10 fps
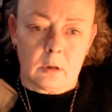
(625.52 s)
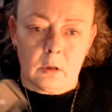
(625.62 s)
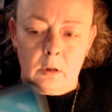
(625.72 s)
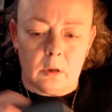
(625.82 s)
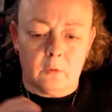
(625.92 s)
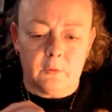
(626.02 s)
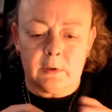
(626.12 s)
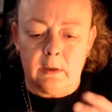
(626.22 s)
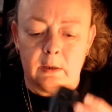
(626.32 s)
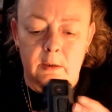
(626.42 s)
Obviously,
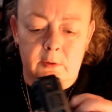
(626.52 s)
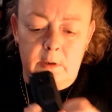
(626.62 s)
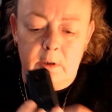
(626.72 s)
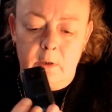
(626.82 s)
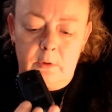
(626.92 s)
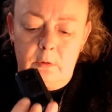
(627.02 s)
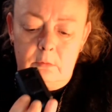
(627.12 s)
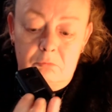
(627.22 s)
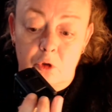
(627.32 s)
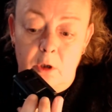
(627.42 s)
like I said, I haven't
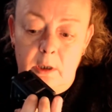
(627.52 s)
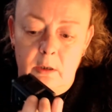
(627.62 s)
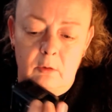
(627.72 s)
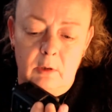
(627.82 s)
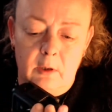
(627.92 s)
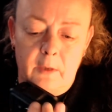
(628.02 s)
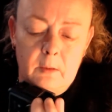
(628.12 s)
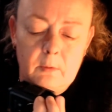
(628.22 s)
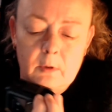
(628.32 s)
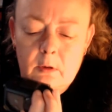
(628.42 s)
tried it or anything. It's
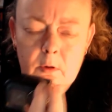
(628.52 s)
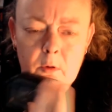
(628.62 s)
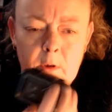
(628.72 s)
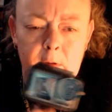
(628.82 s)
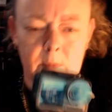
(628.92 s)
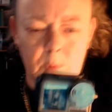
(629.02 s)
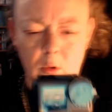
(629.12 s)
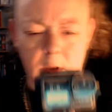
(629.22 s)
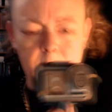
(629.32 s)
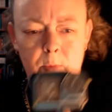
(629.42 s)
quite a small
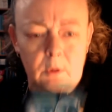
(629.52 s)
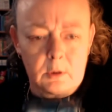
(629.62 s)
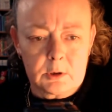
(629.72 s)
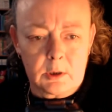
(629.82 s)
camera, actually.